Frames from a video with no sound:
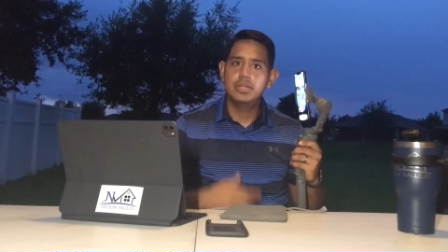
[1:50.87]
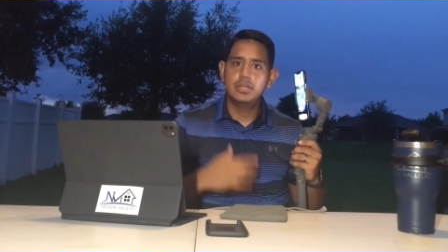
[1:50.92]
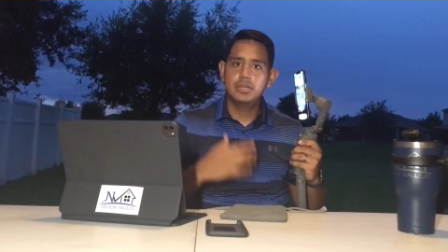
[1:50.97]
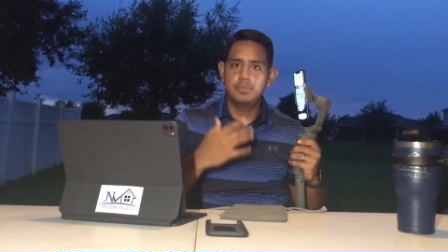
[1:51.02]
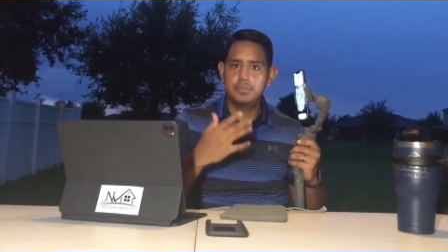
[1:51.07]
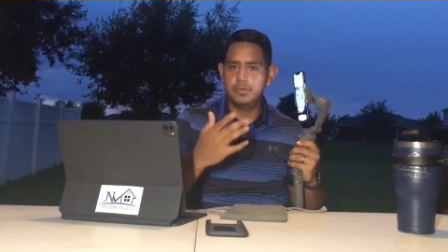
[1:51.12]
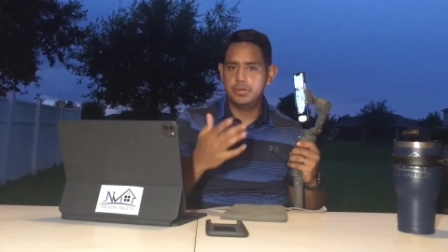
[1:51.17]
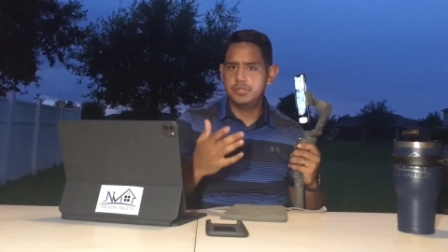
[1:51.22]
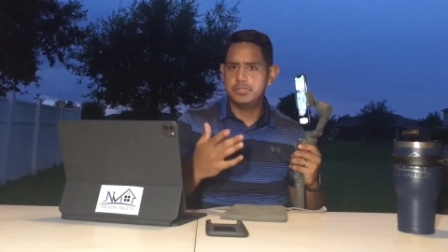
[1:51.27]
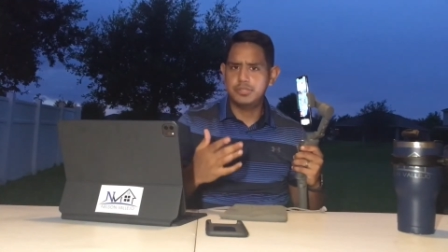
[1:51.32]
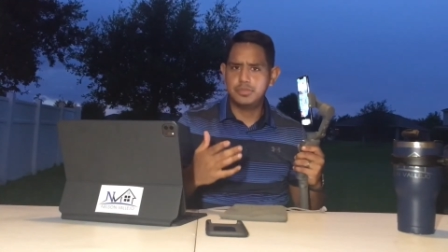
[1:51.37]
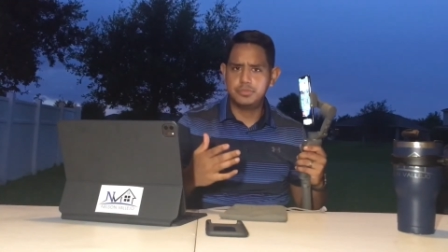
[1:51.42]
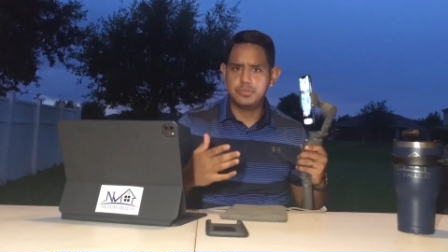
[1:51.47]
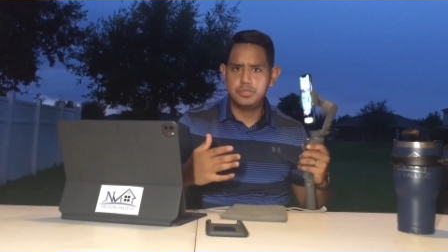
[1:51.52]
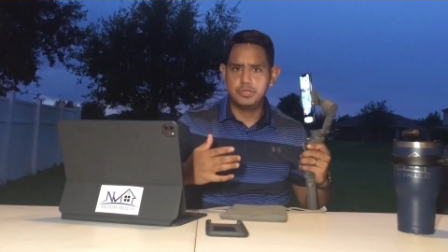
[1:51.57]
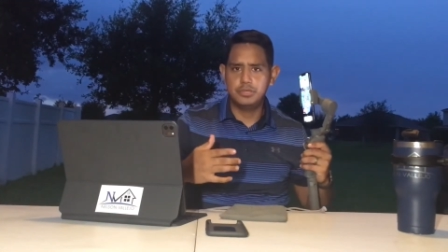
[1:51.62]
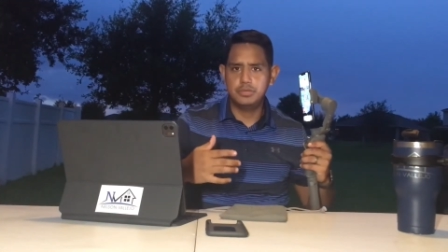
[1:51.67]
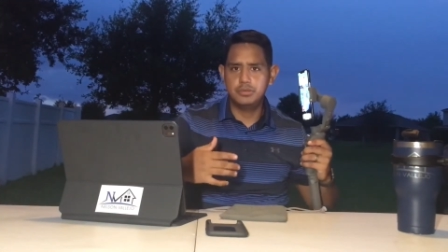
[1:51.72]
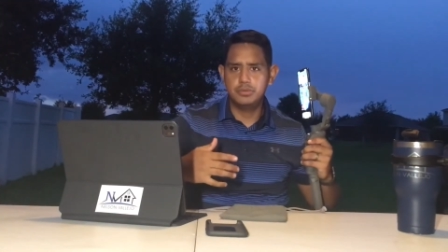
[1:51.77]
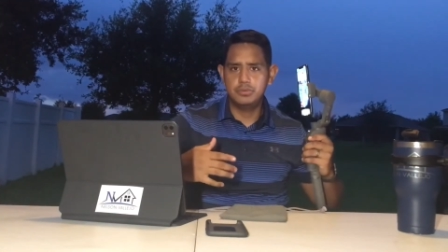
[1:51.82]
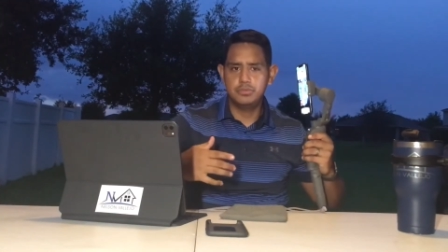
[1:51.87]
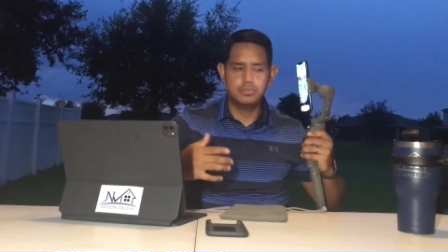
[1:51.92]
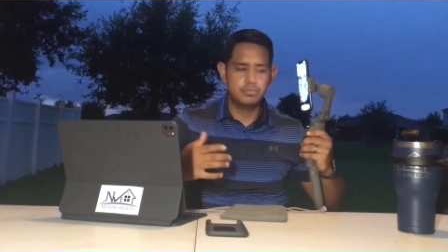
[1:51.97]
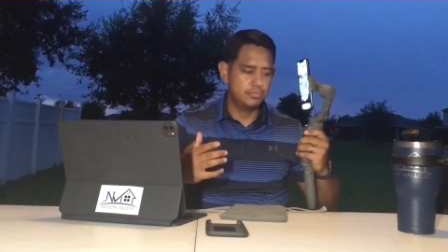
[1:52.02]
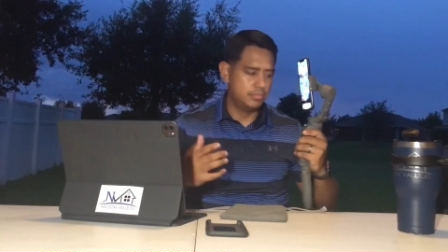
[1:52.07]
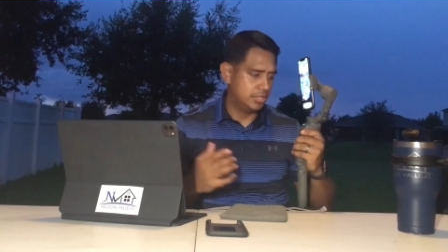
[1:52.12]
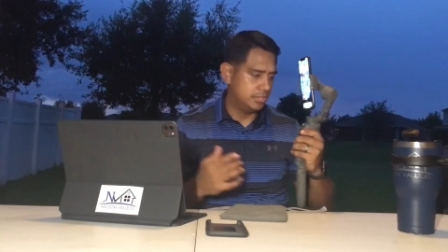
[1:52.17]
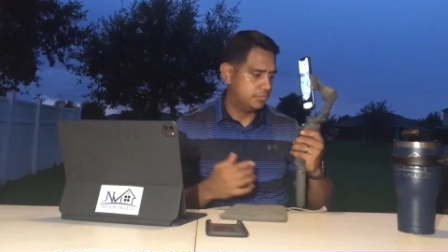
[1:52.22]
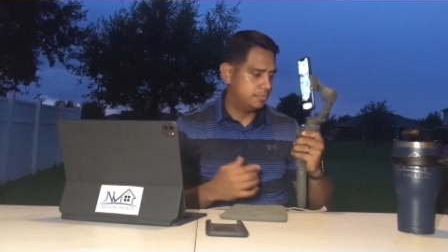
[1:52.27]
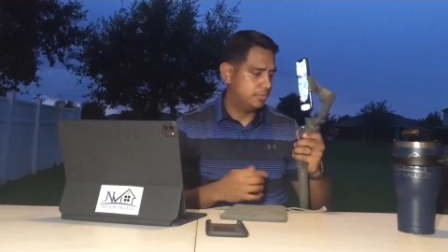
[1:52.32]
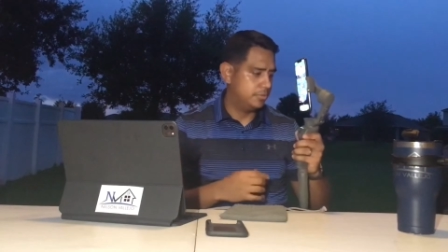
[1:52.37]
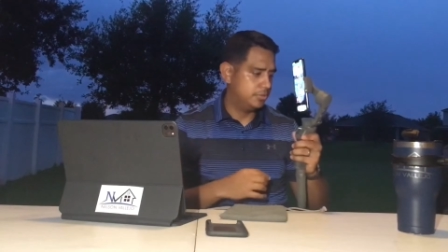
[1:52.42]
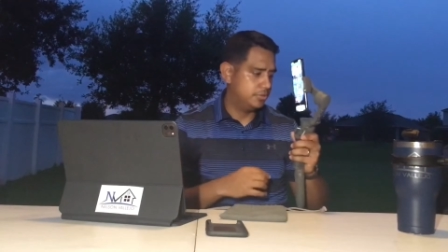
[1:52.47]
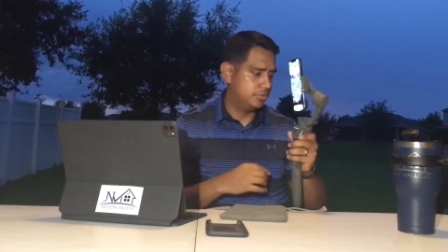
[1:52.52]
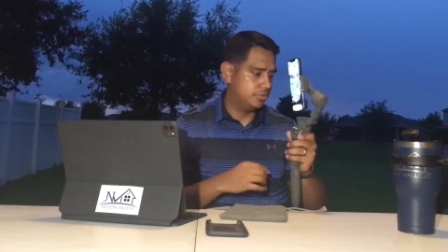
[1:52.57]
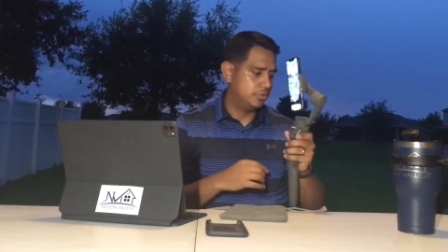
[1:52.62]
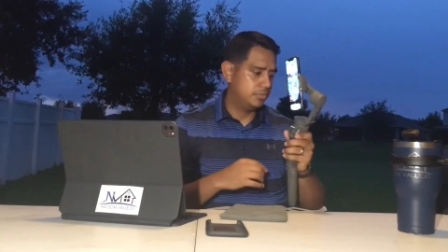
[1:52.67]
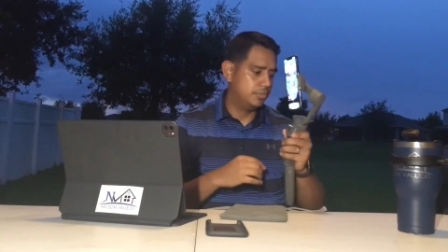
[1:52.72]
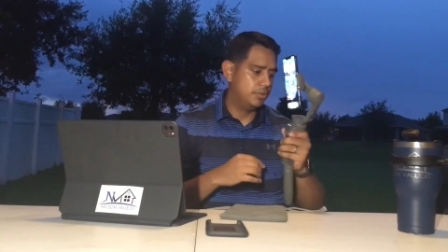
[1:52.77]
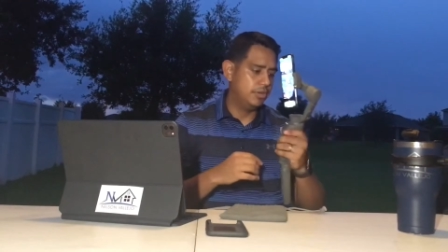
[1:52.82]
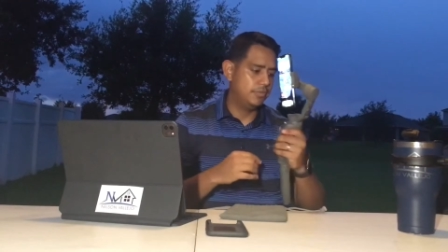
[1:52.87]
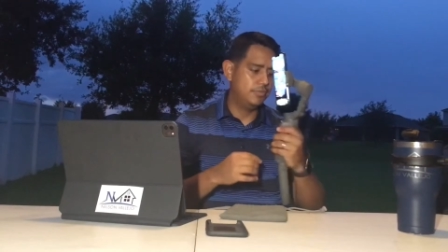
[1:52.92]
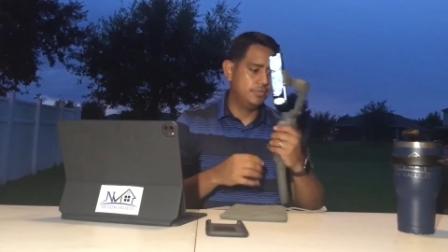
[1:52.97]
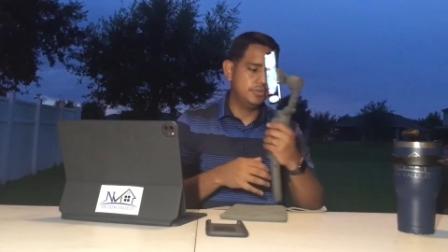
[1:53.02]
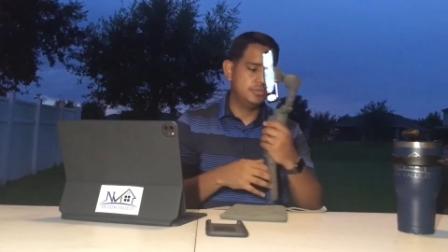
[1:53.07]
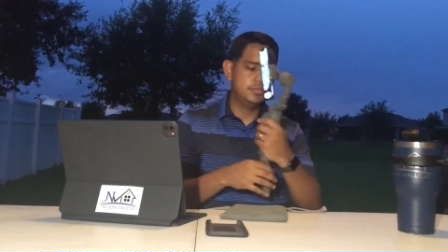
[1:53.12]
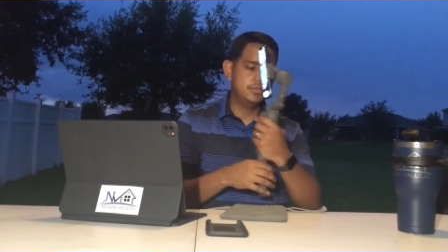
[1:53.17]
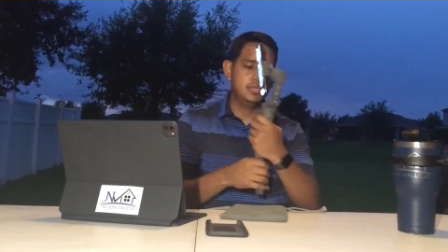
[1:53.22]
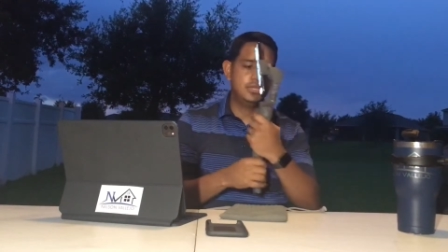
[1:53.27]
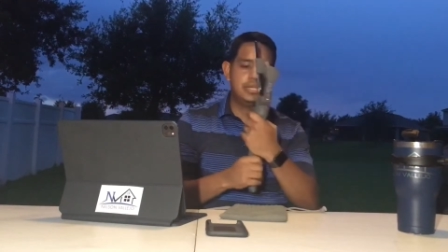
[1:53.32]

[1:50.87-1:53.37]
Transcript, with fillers: But it's up to you. That's personal preference.